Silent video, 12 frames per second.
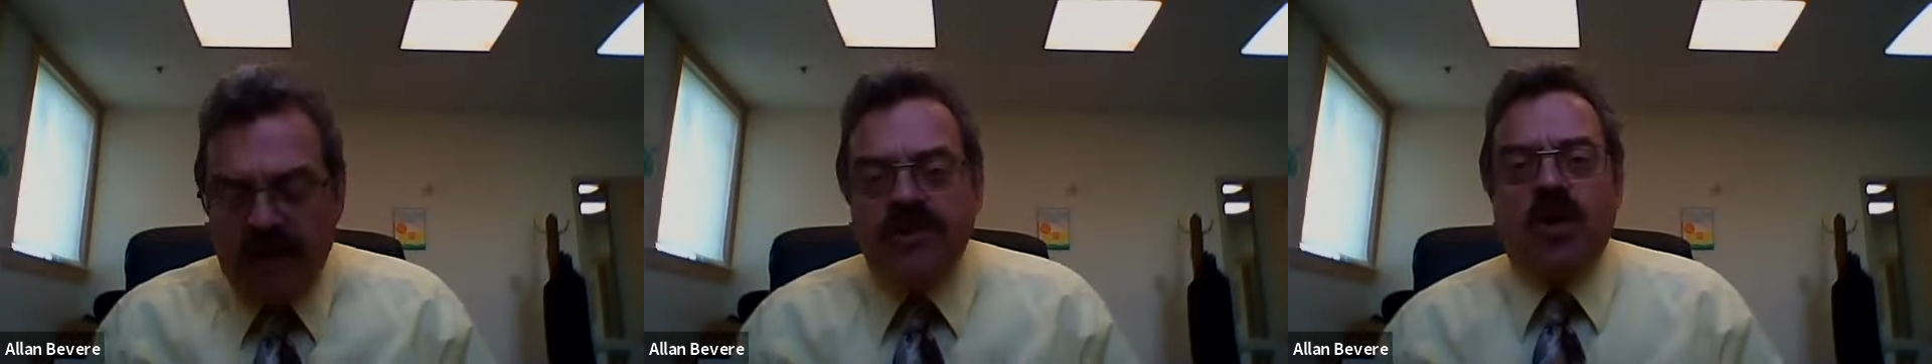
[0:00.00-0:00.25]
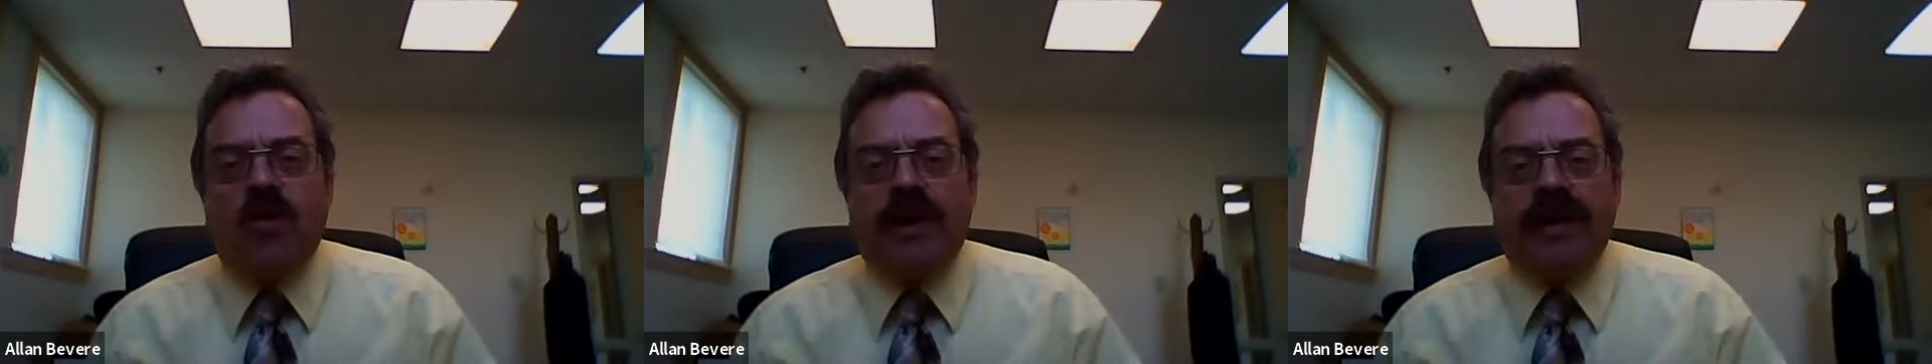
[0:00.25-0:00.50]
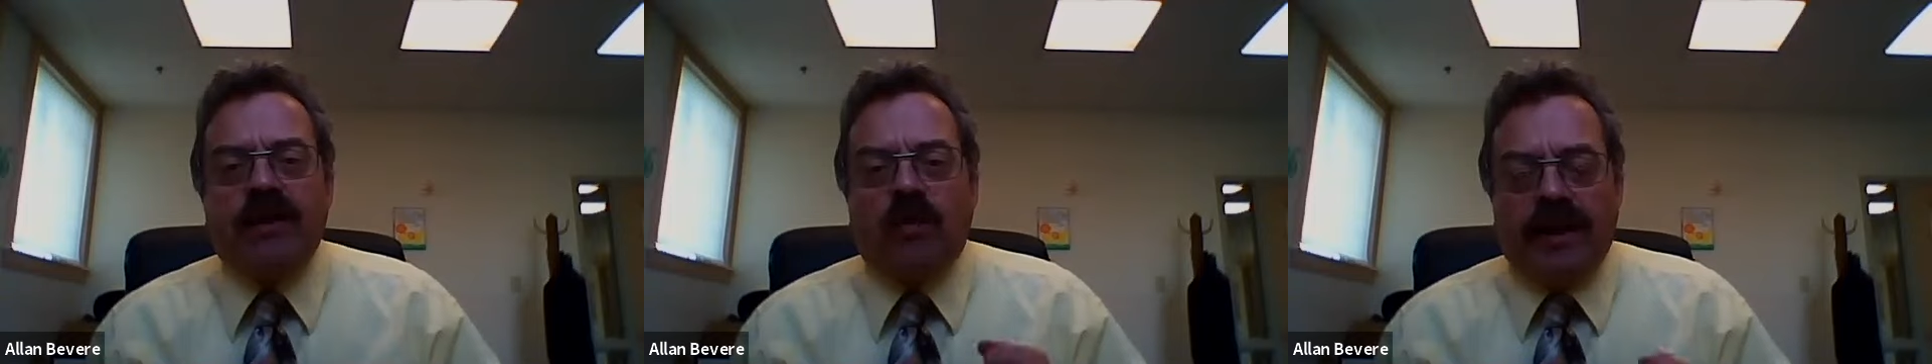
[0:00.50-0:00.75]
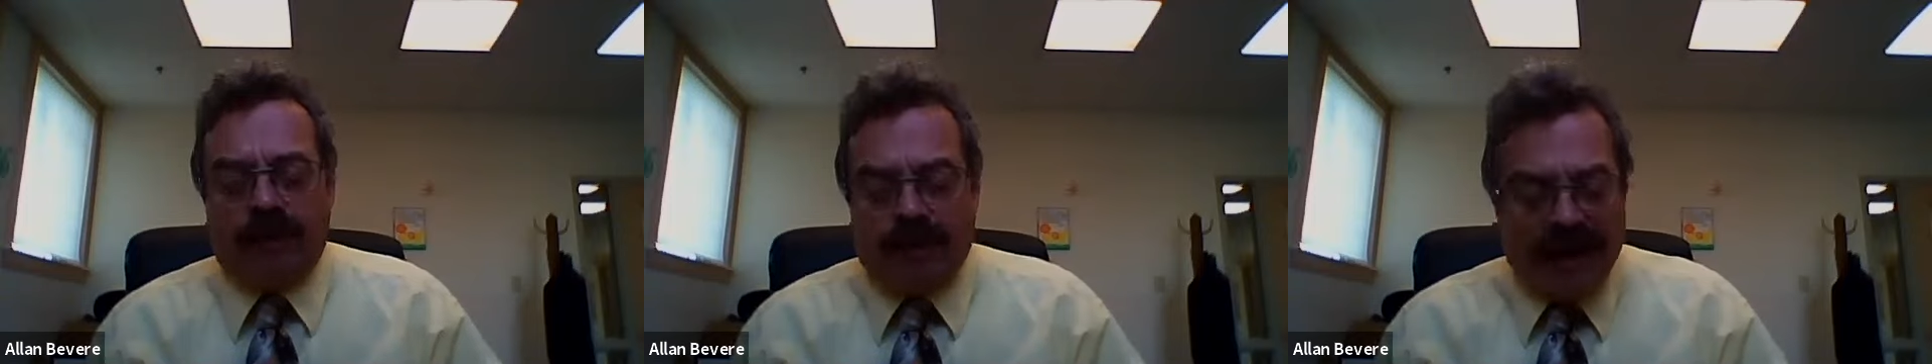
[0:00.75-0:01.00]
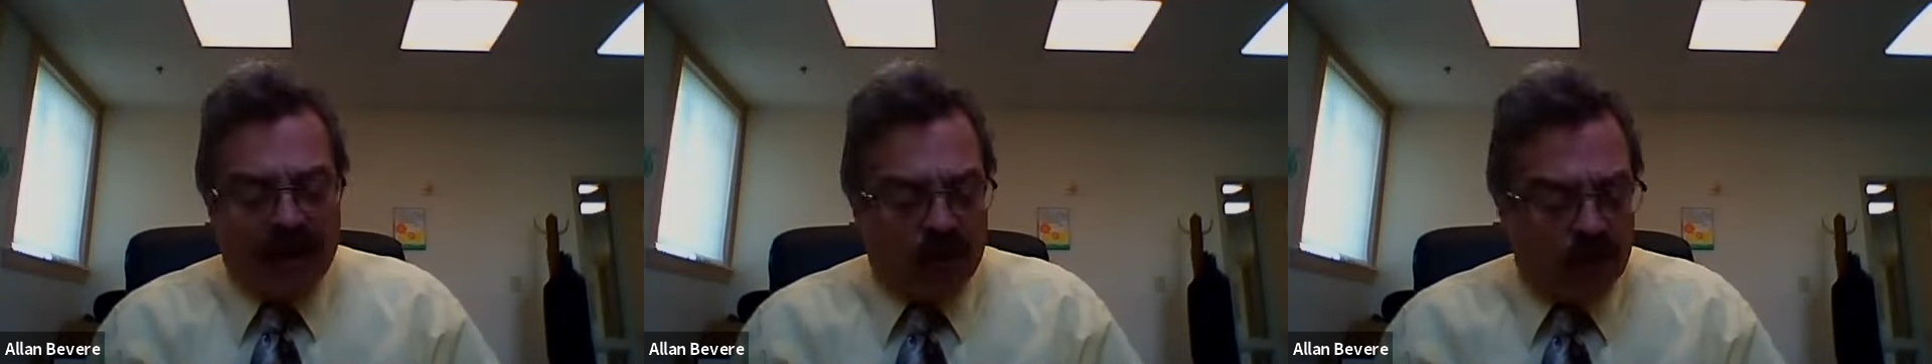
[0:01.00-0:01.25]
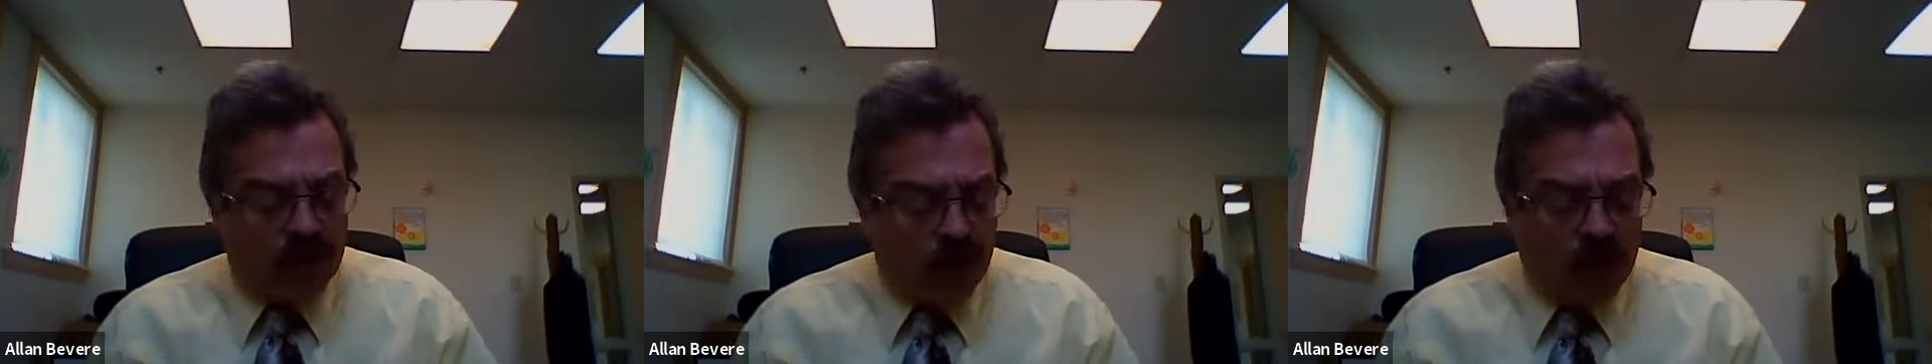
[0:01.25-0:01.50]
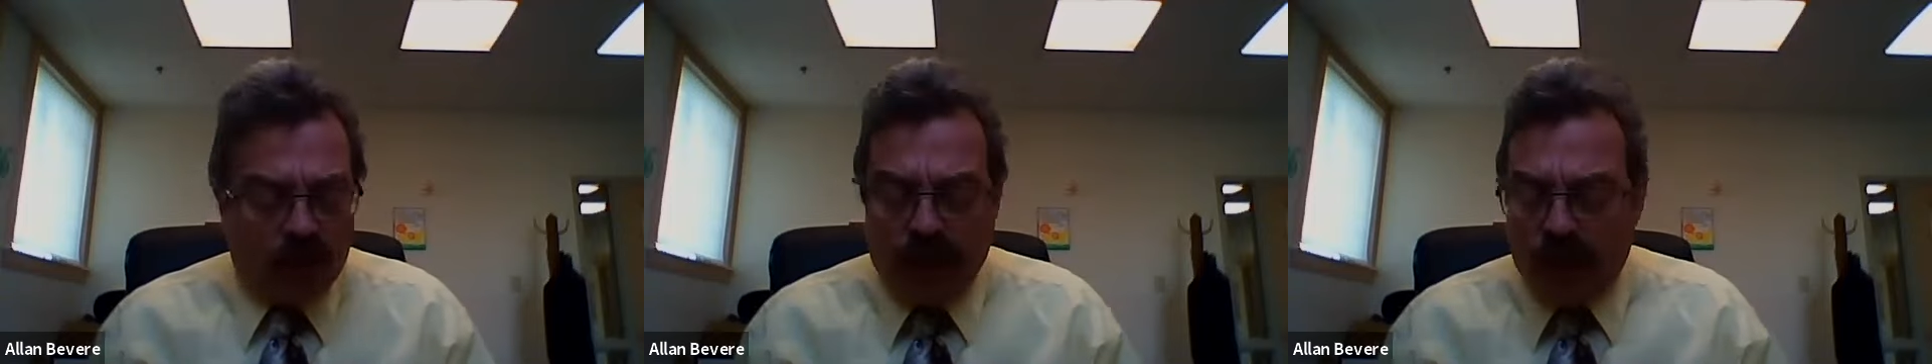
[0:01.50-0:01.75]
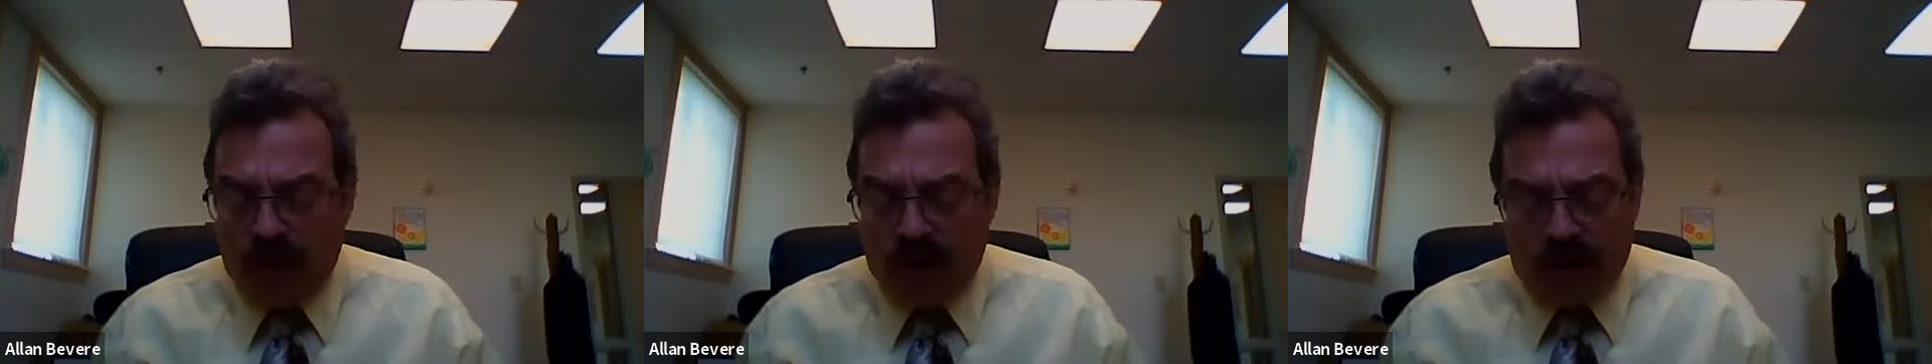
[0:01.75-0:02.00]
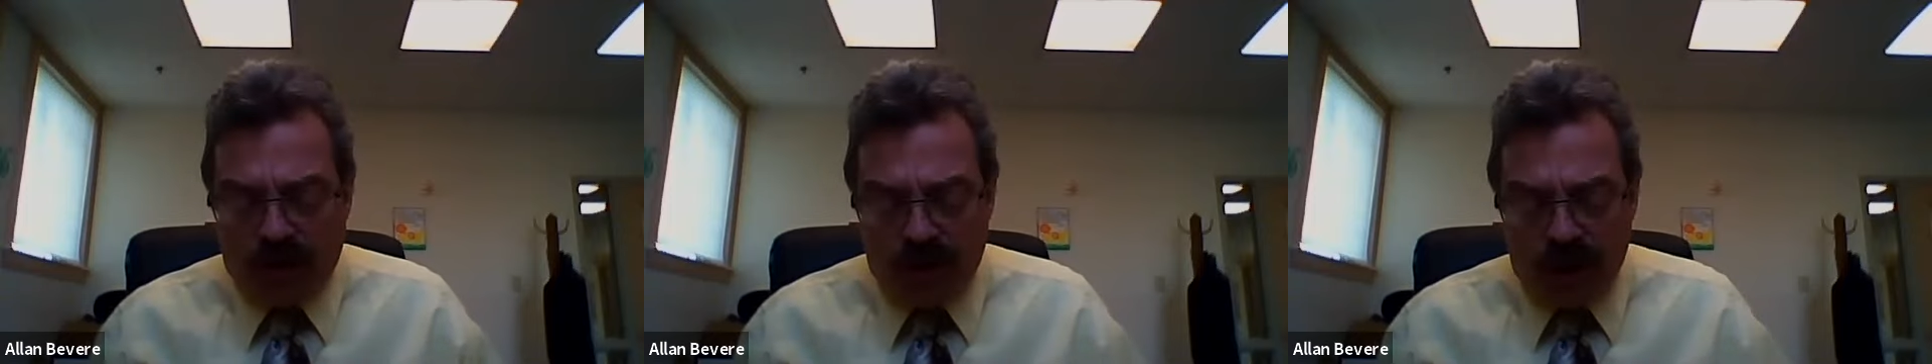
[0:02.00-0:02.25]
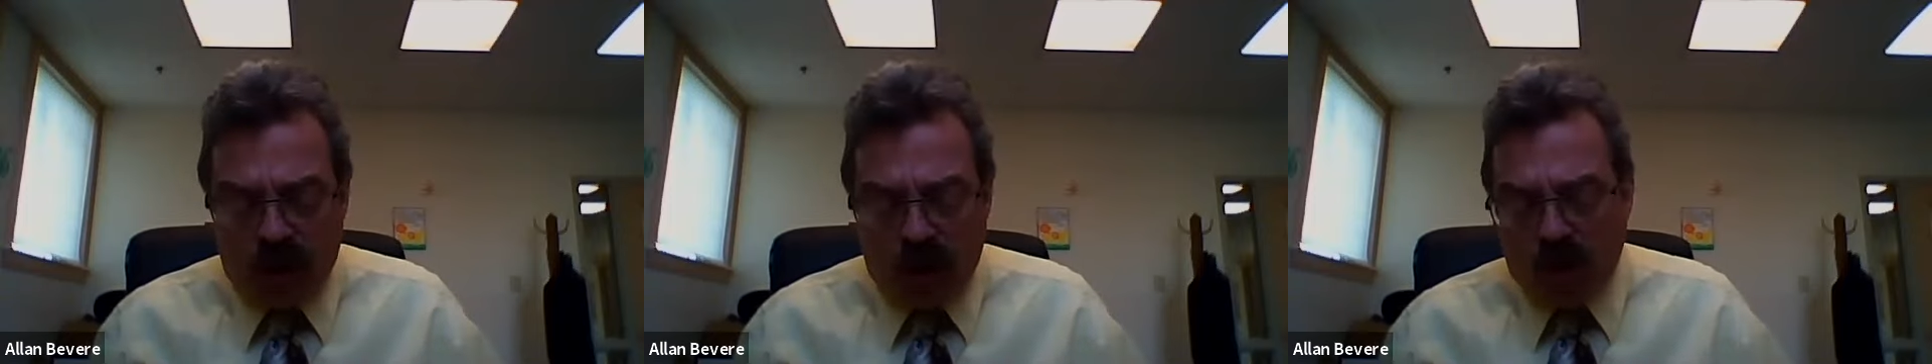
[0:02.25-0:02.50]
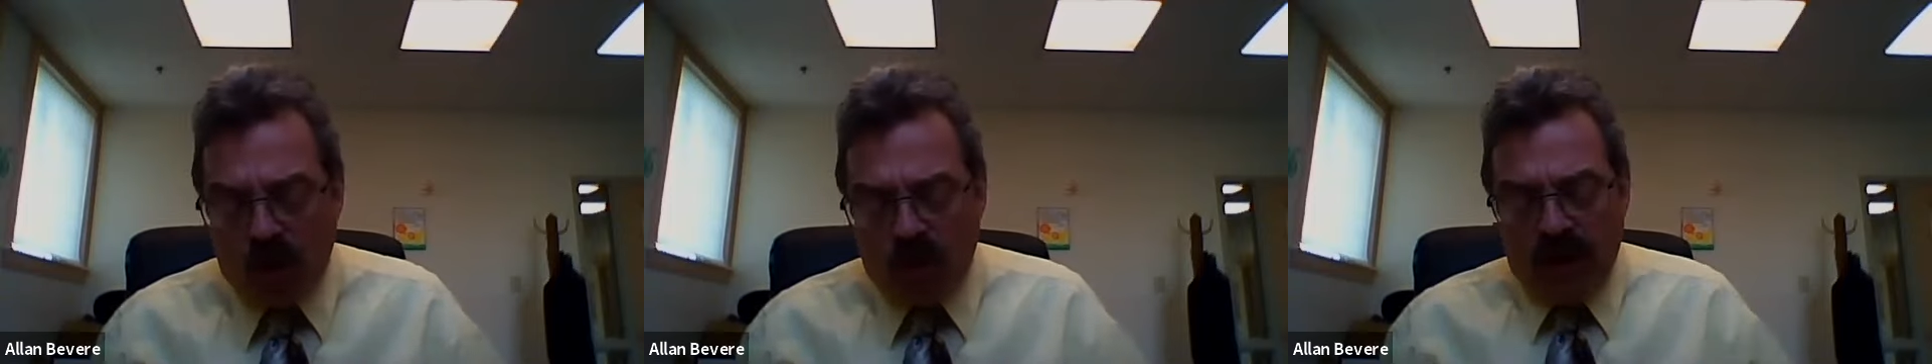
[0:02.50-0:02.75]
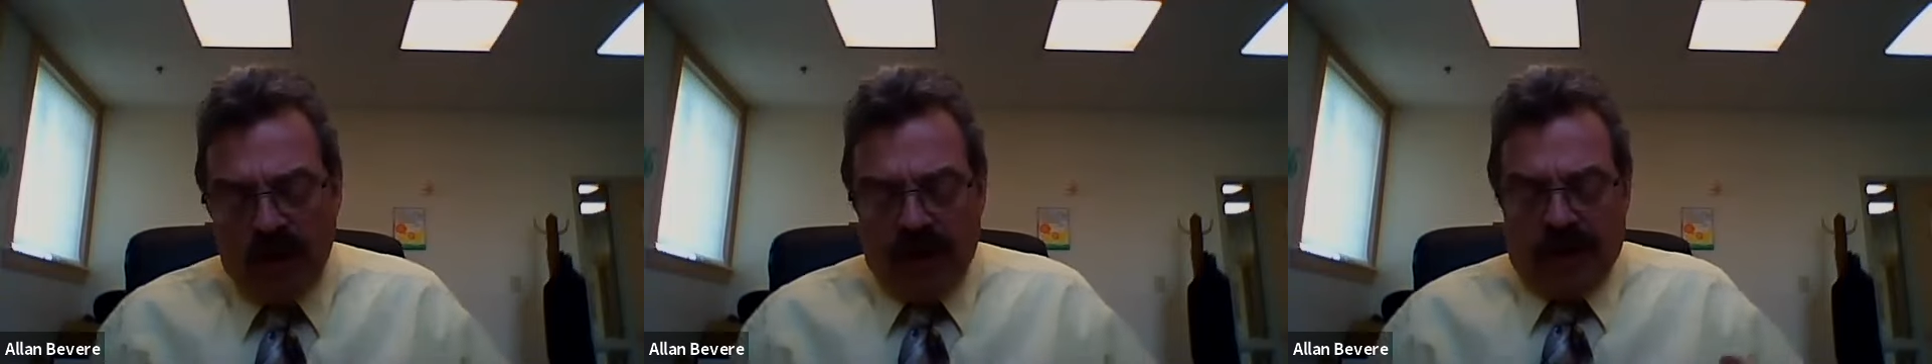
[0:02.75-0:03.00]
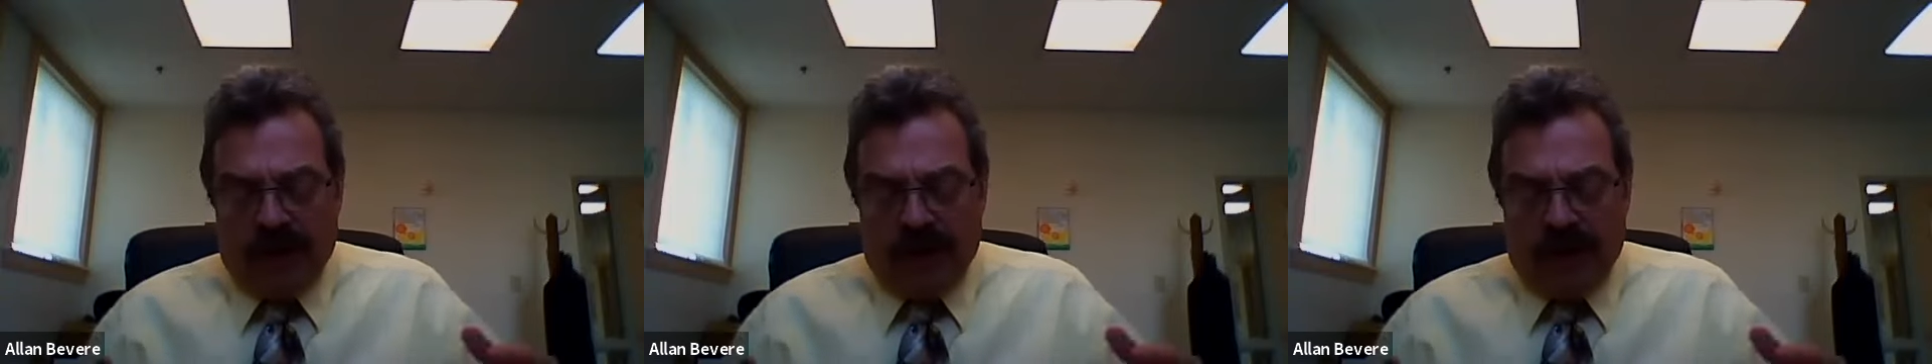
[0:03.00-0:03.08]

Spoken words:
So anyway, back to where we were. So